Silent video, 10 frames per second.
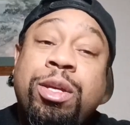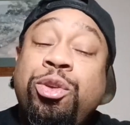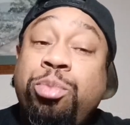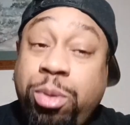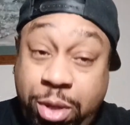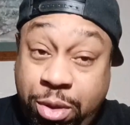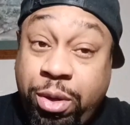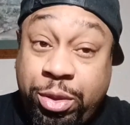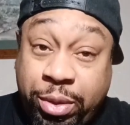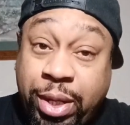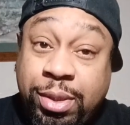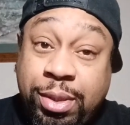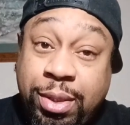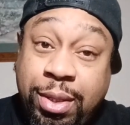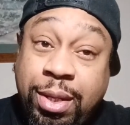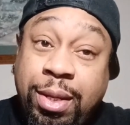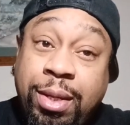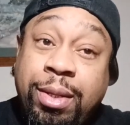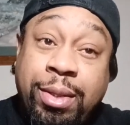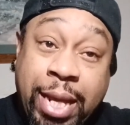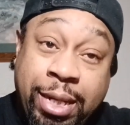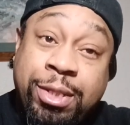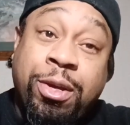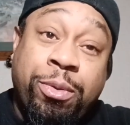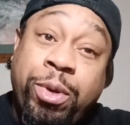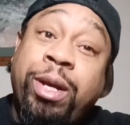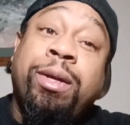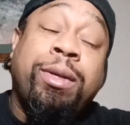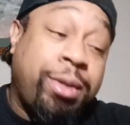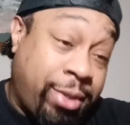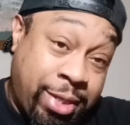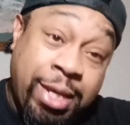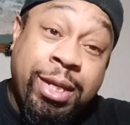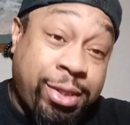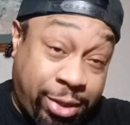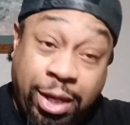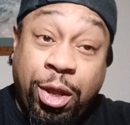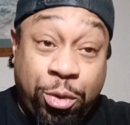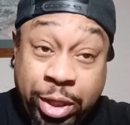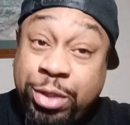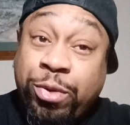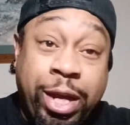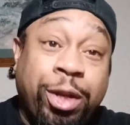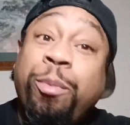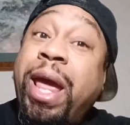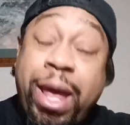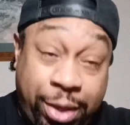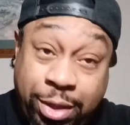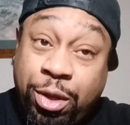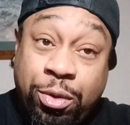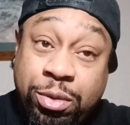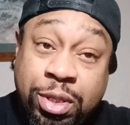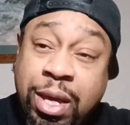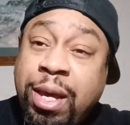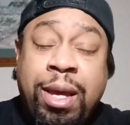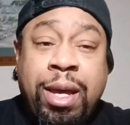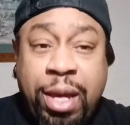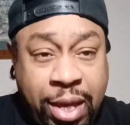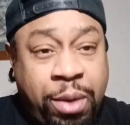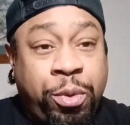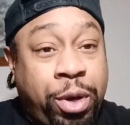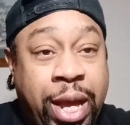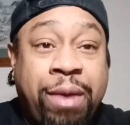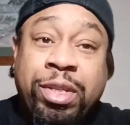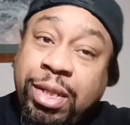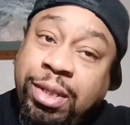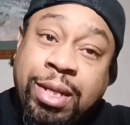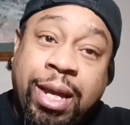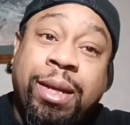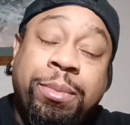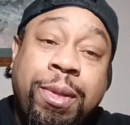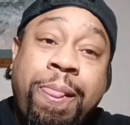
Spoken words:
You put on your dress. Daddy's gonna wear his clothes, his regular man clothes, and we're gonna have a tea time.